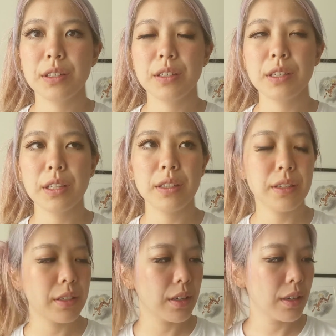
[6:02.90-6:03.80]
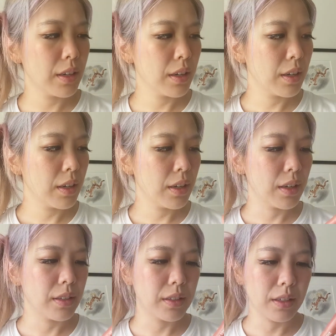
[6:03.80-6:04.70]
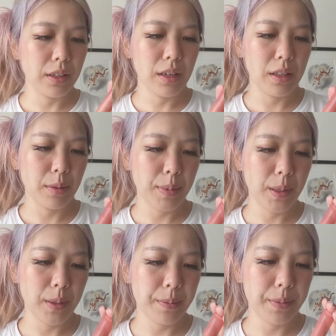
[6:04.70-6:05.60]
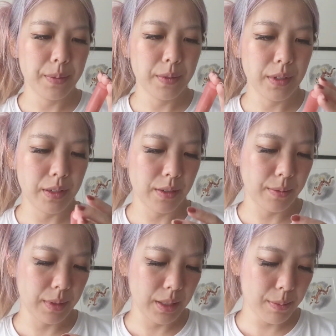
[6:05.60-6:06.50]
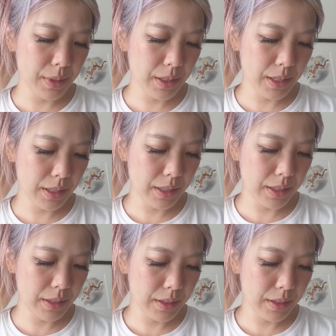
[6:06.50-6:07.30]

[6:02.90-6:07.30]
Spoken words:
a tint. It's the ColourPop lip crayon